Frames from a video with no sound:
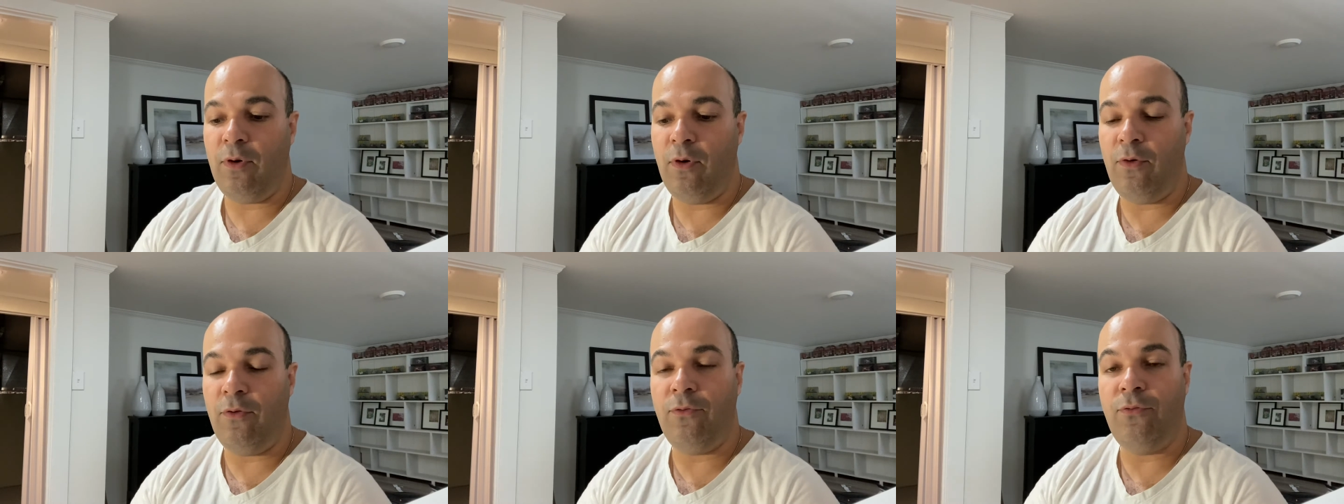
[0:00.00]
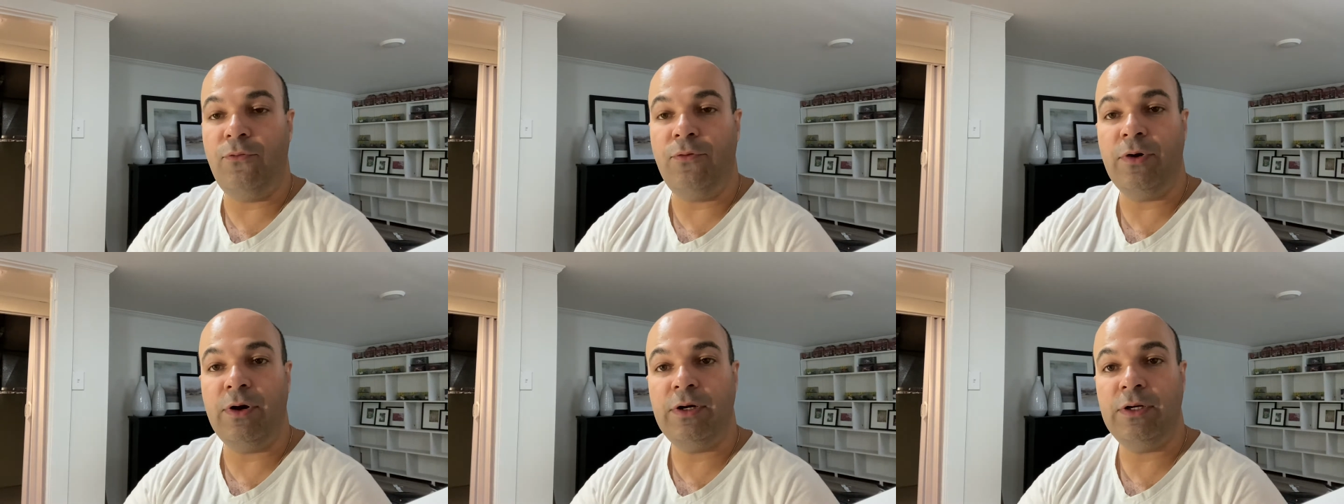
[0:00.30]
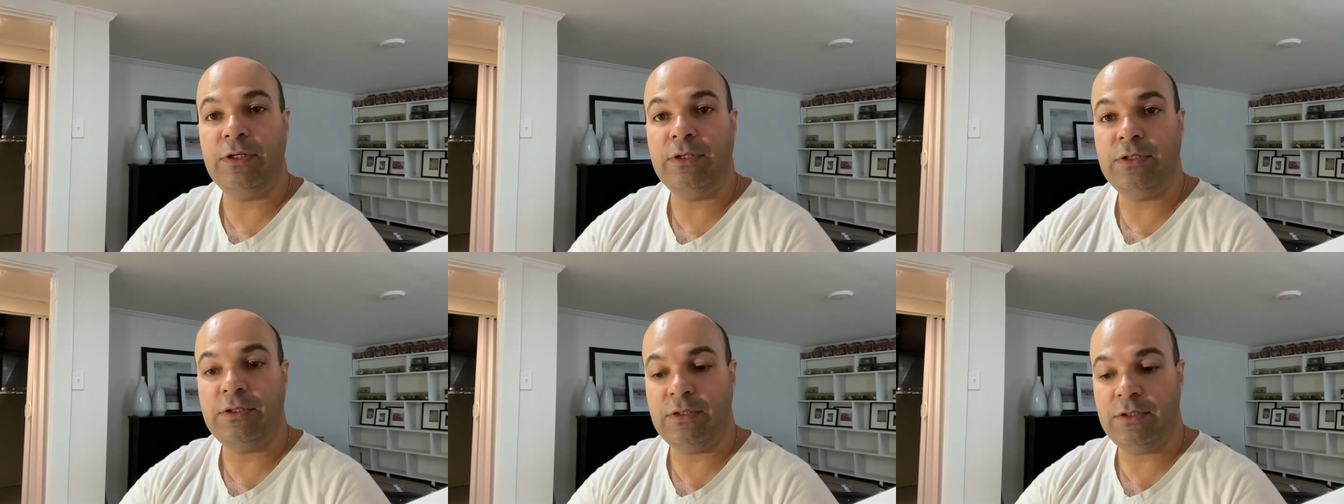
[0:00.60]
on
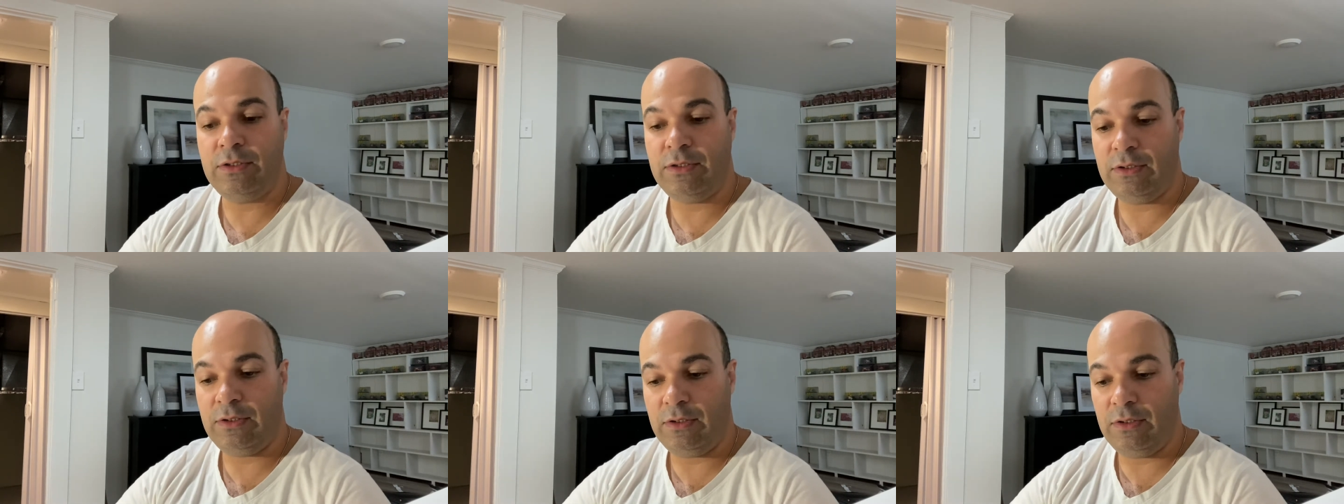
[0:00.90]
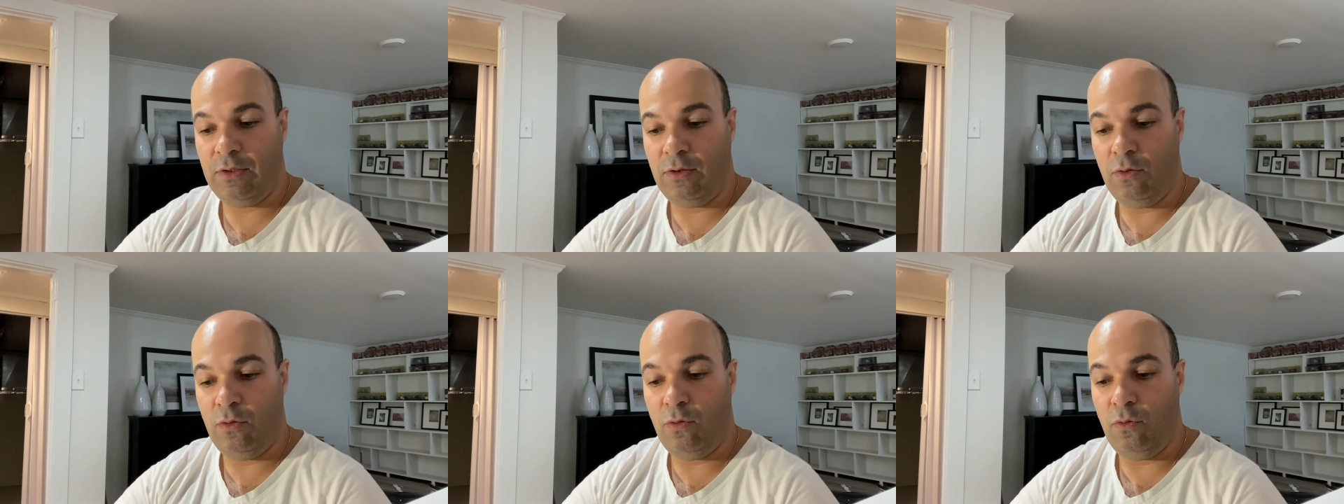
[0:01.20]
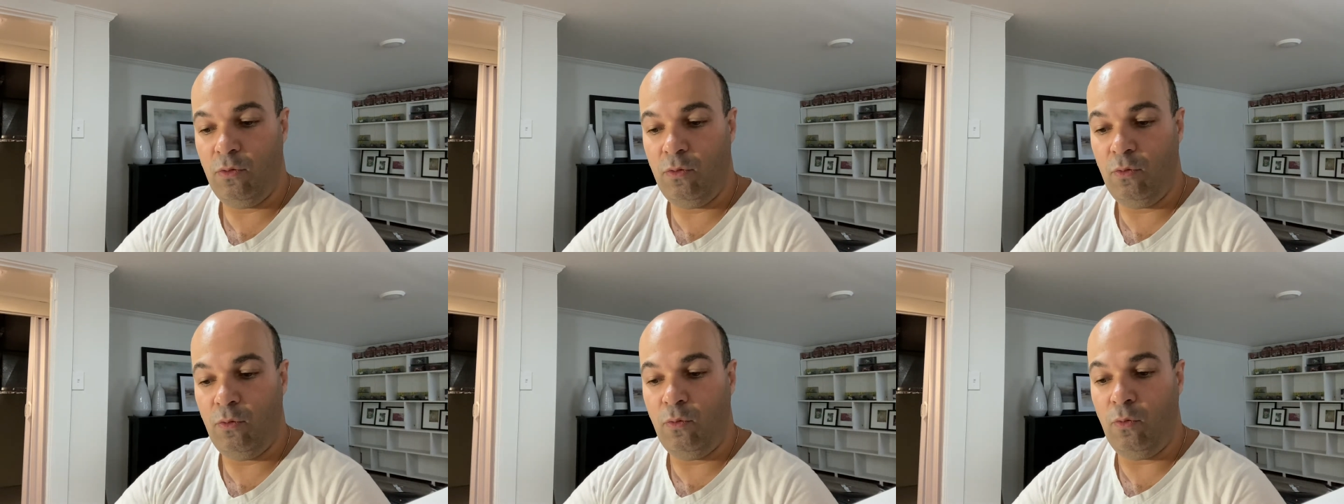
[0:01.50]
furnace
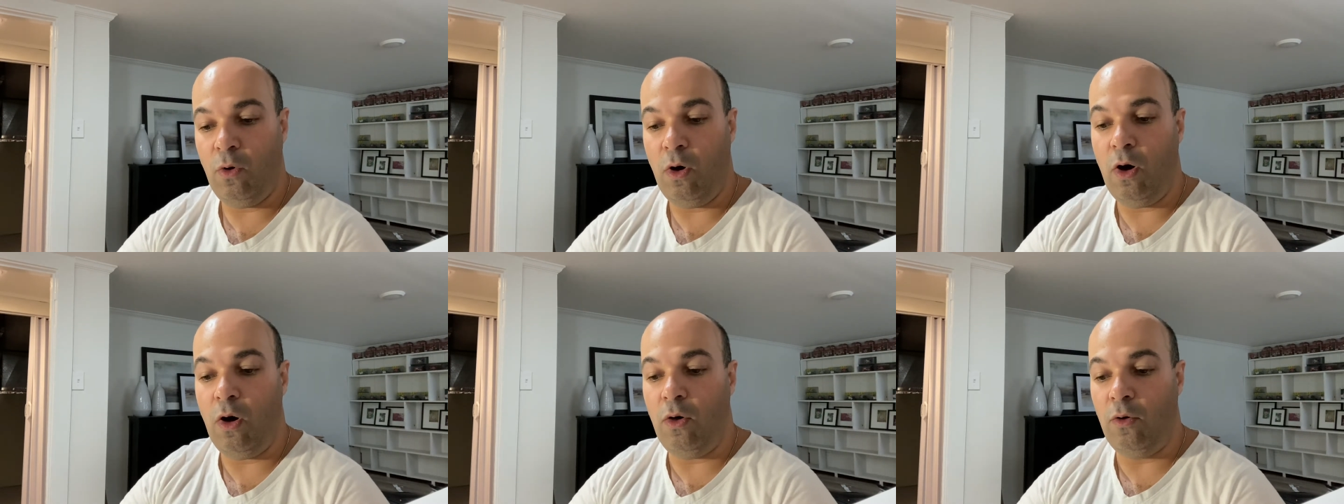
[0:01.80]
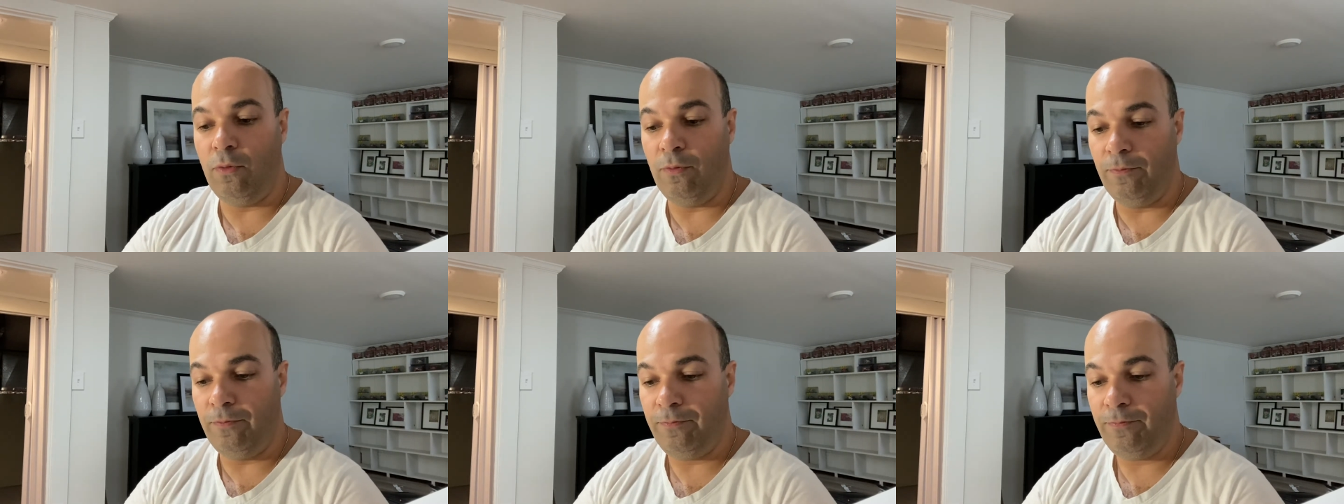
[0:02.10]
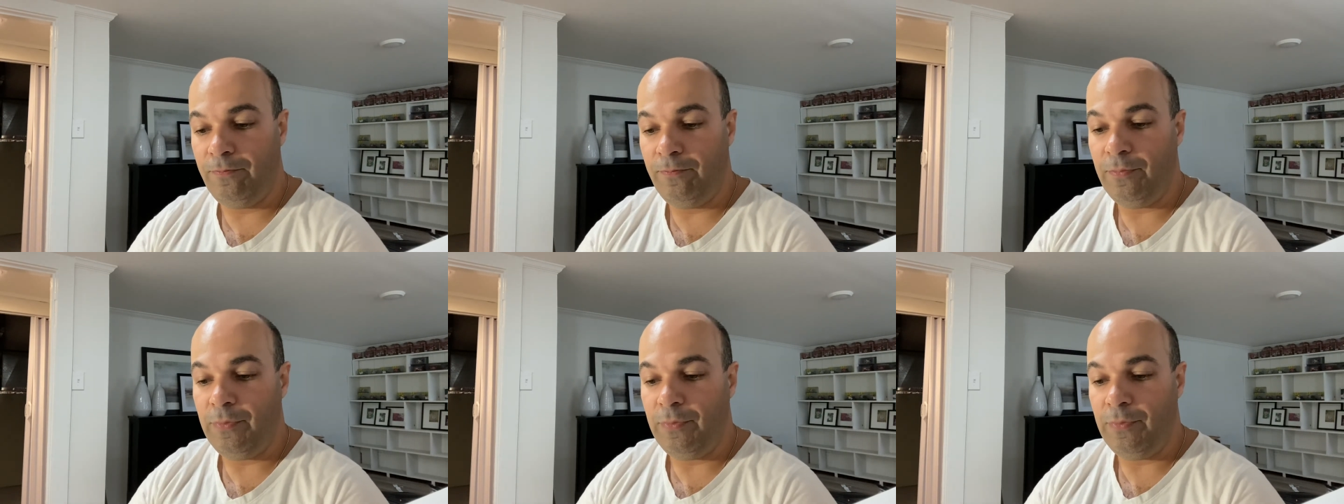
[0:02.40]
wall